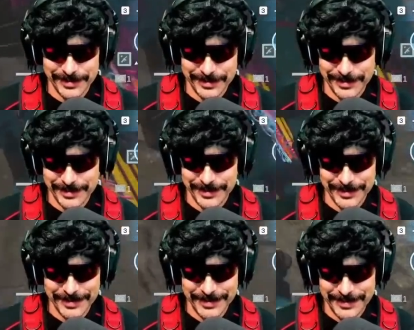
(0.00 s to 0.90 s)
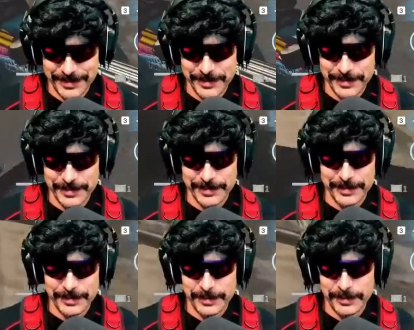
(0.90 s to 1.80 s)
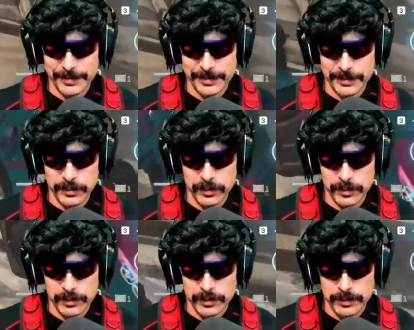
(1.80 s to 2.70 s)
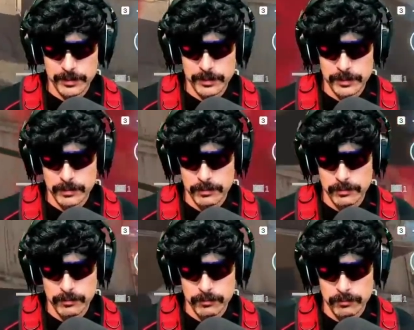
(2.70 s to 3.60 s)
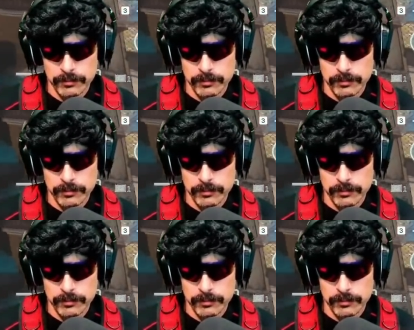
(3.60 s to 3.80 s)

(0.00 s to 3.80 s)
No one is speaking in this clip.